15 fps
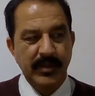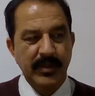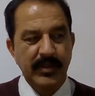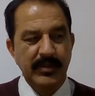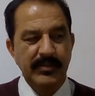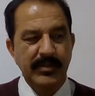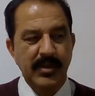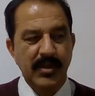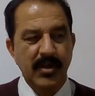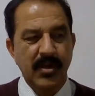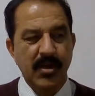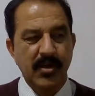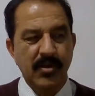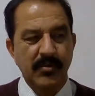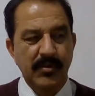tiles.
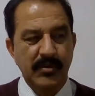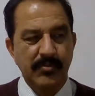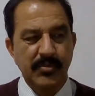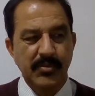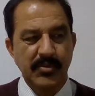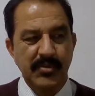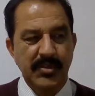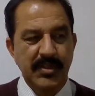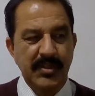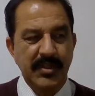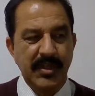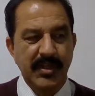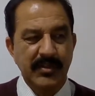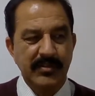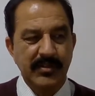However,
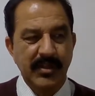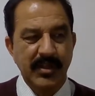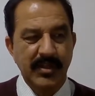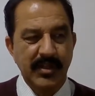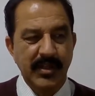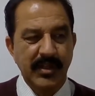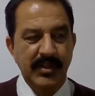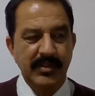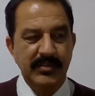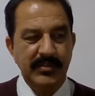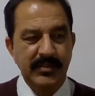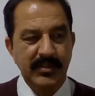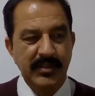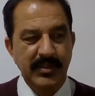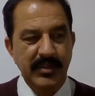porcelain tile
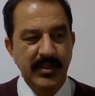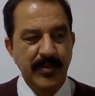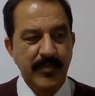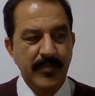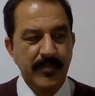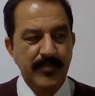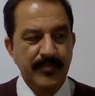has a